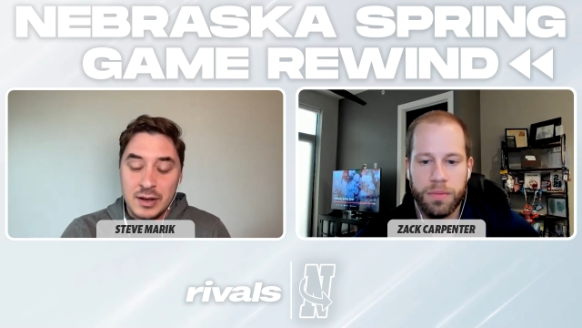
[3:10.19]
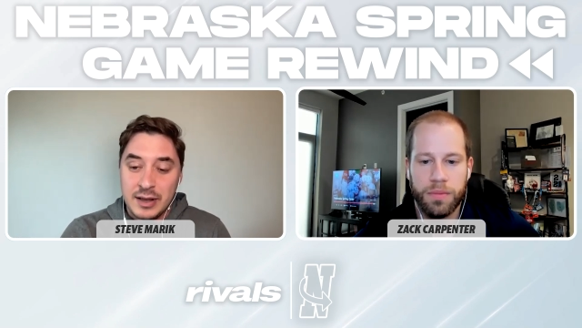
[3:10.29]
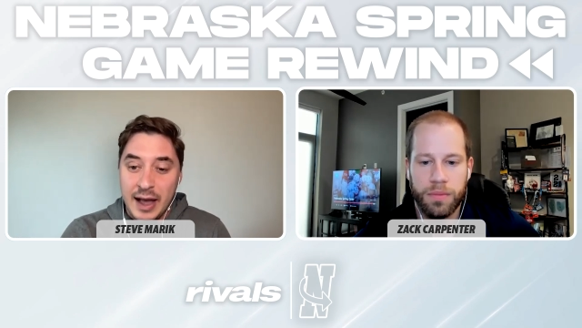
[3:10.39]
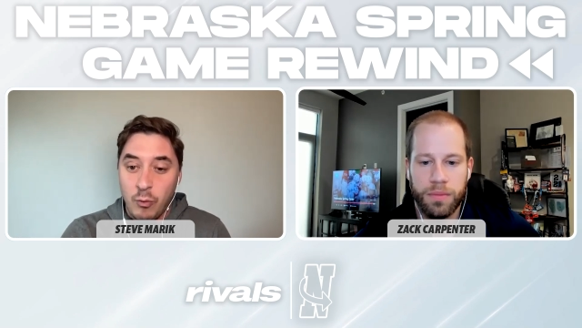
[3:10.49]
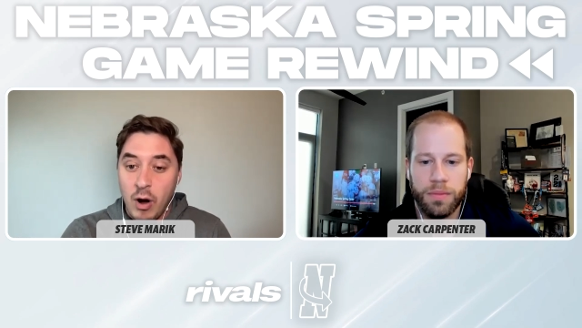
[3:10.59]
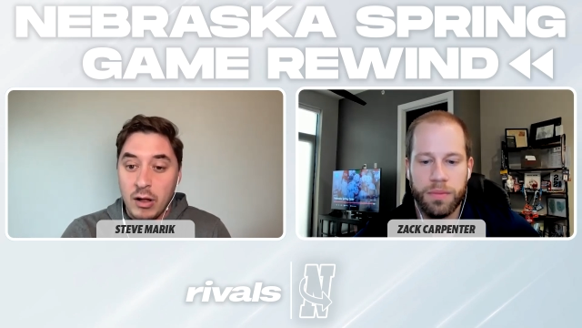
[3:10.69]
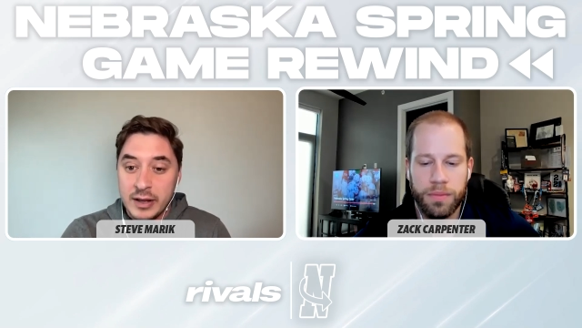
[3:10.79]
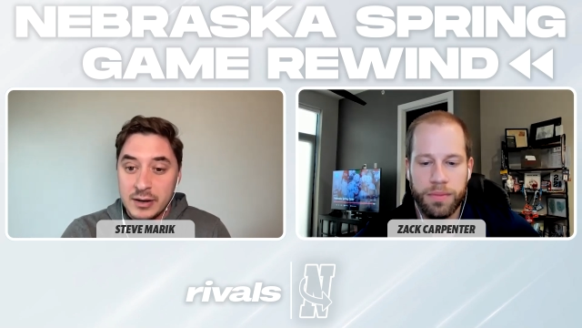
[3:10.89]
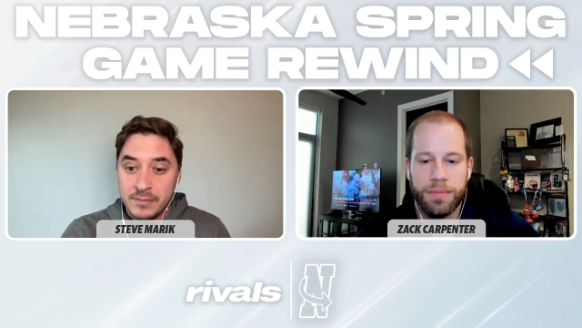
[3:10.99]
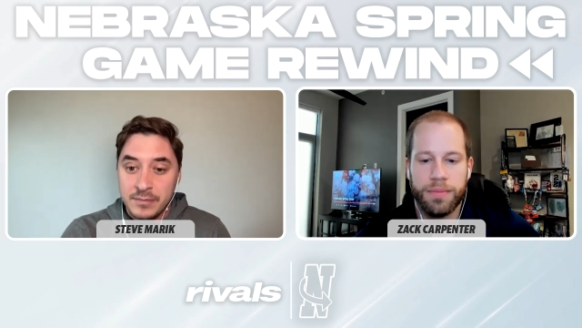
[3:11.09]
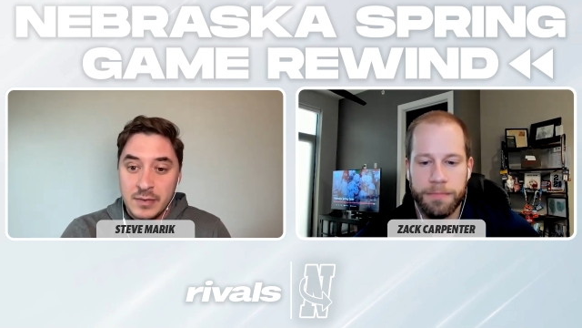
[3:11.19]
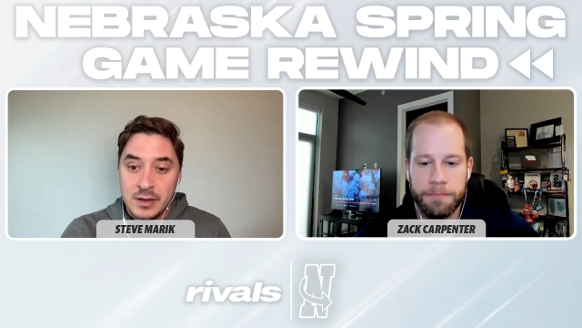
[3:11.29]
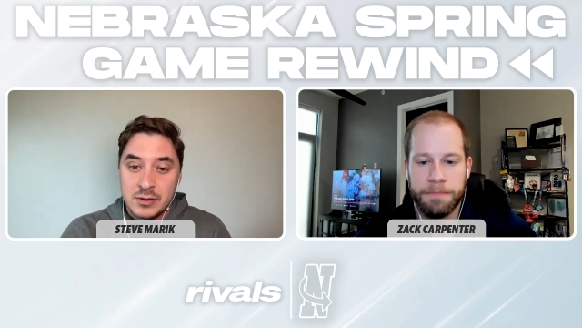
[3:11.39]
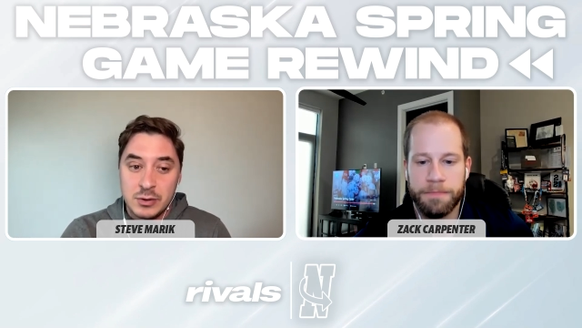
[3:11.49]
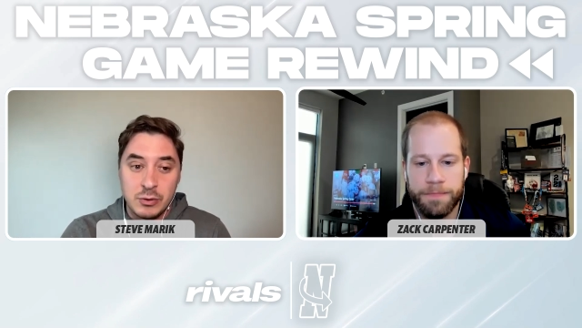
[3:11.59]
Speaker 1: Kai Wallin,
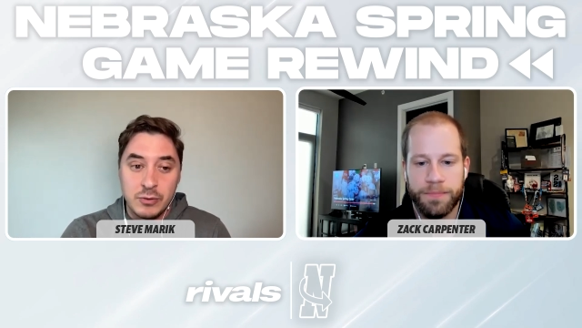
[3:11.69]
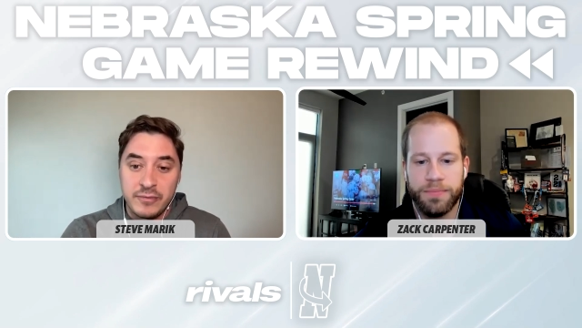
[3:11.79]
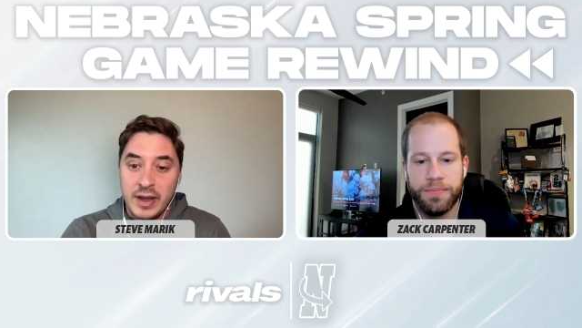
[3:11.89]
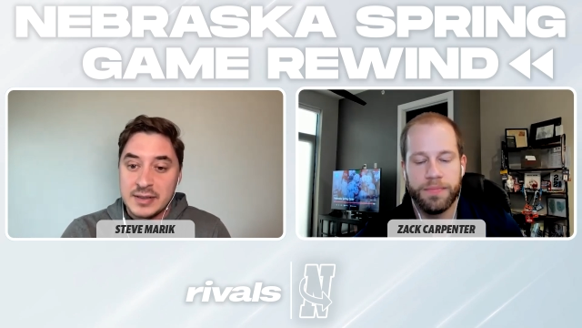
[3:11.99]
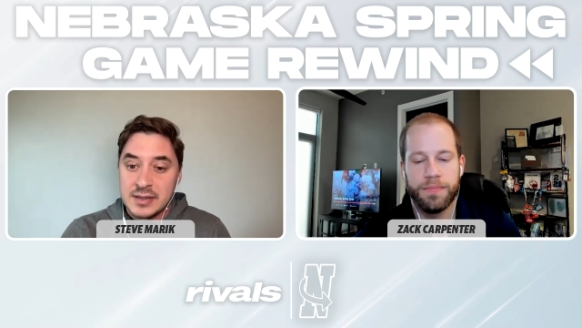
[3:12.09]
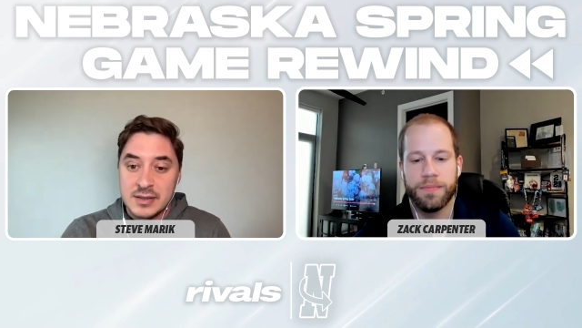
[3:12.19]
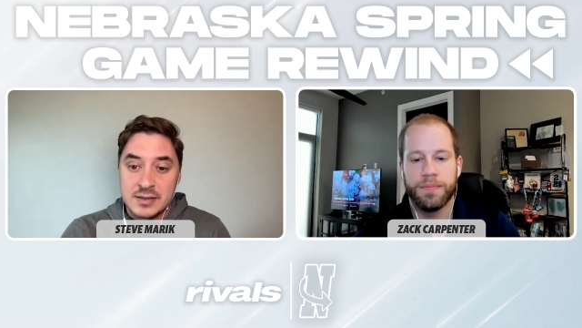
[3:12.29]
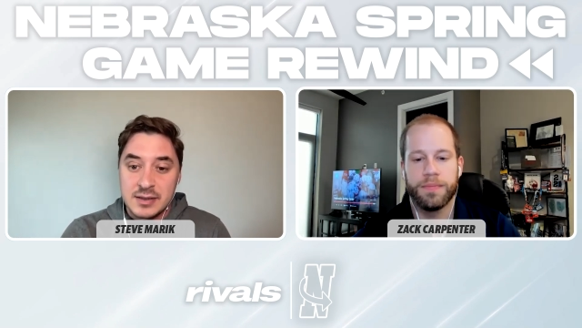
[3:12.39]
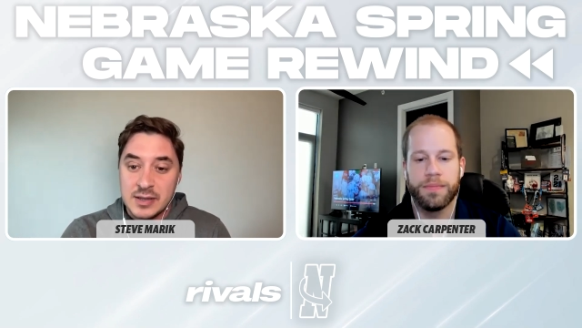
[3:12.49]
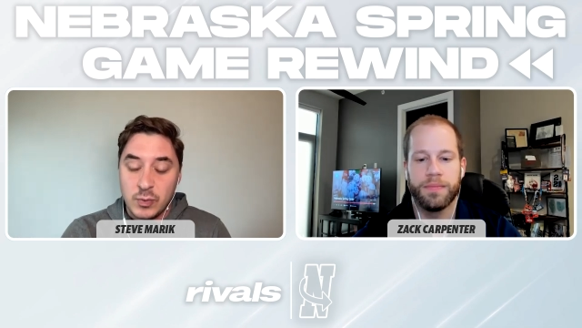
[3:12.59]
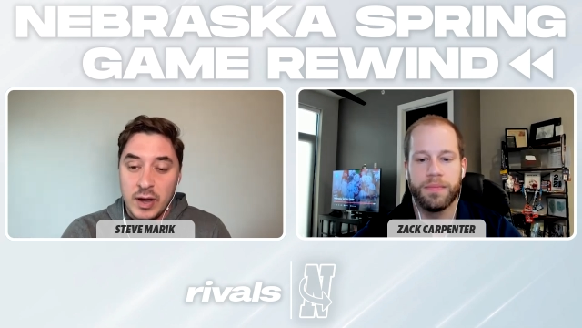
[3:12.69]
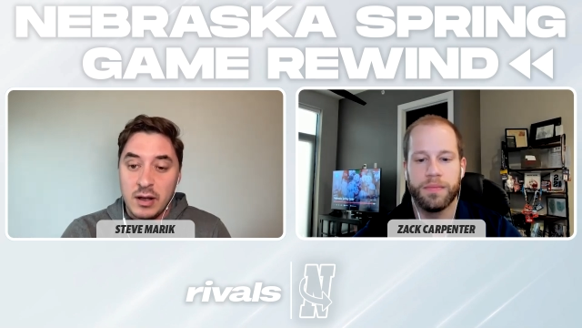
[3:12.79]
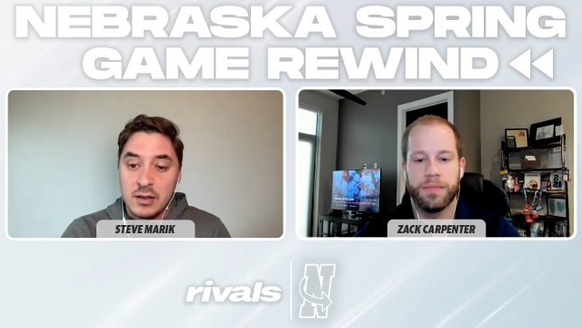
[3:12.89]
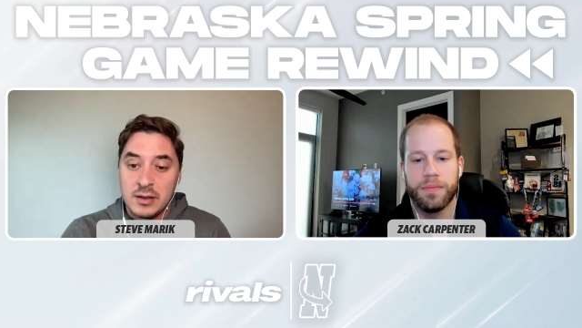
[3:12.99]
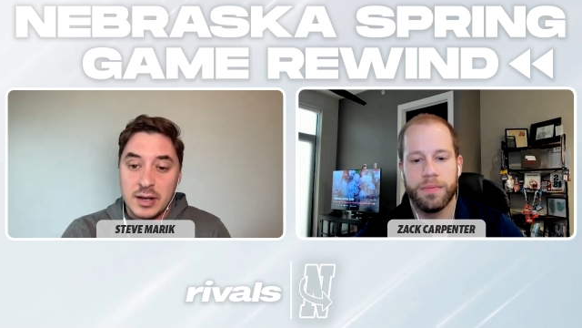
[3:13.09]
two new faces as
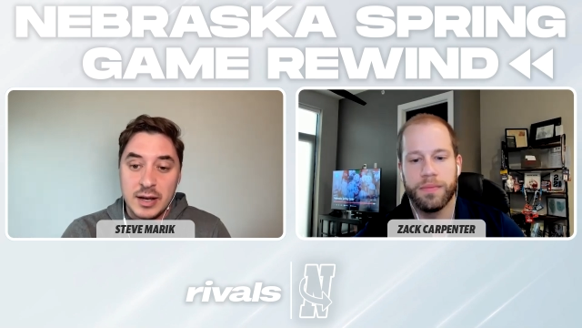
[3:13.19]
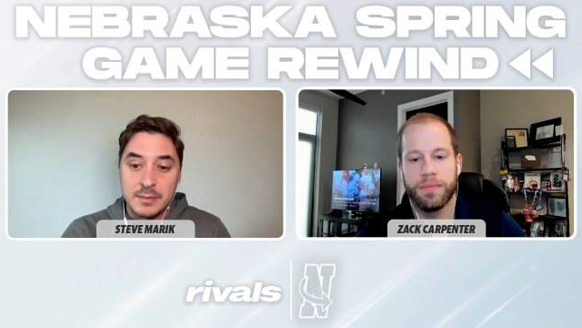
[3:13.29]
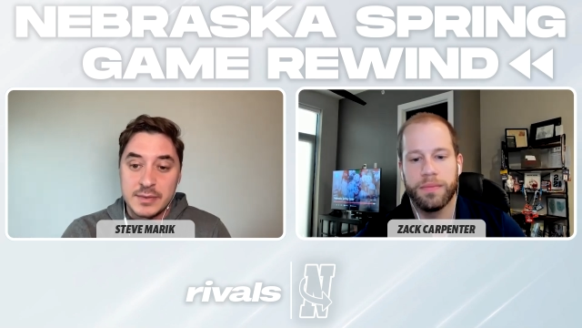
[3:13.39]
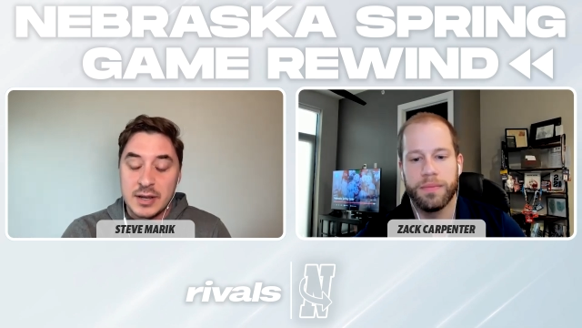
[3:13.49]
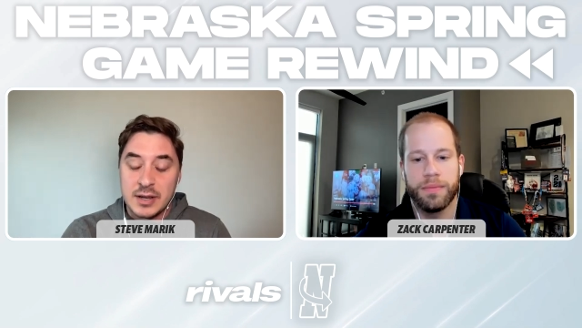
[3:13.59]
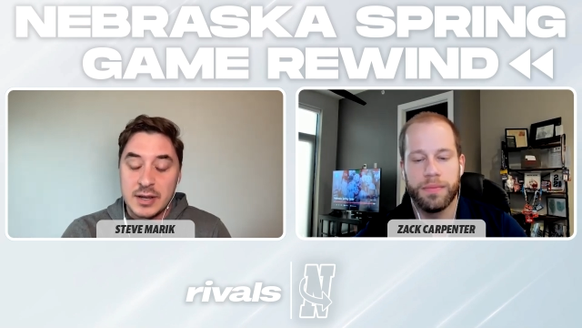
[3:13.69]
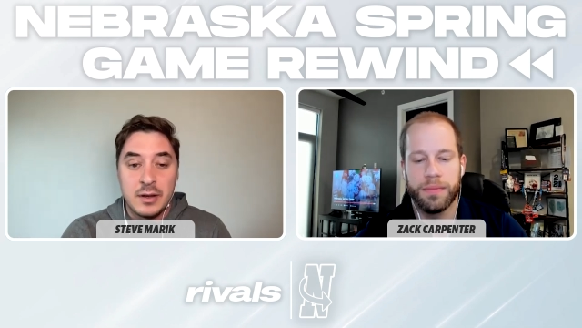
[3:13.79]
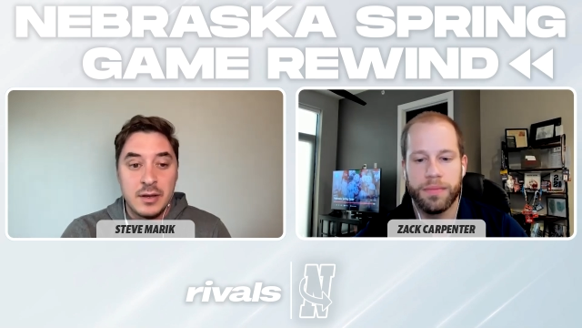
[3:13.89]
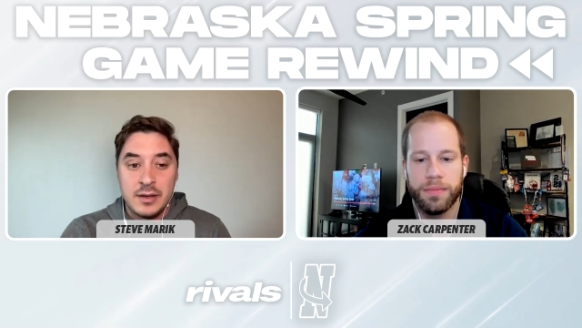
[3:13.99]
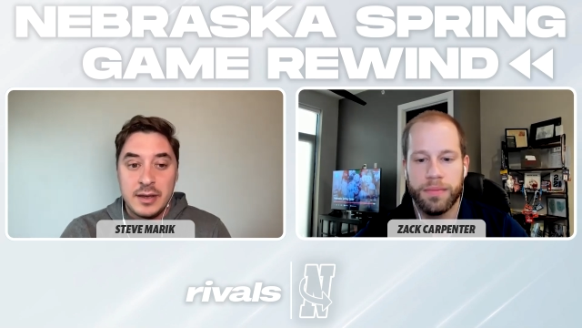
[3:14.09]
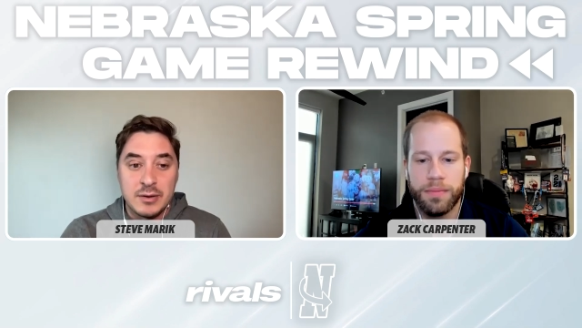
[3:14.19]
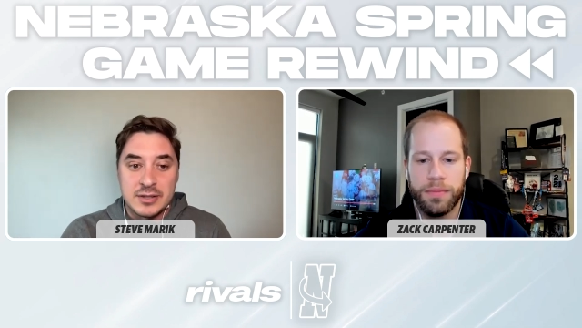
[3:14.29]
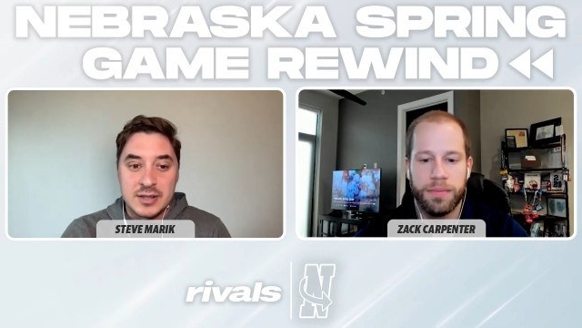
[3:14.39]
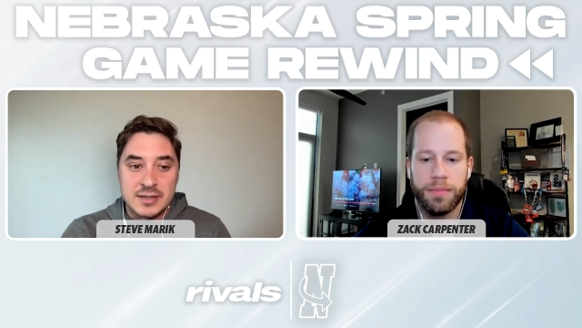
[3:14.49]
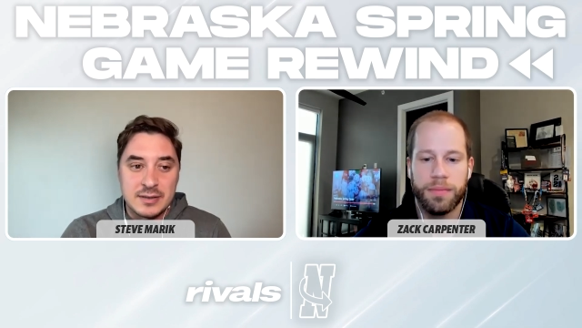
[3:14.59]
well. Um, so, it was just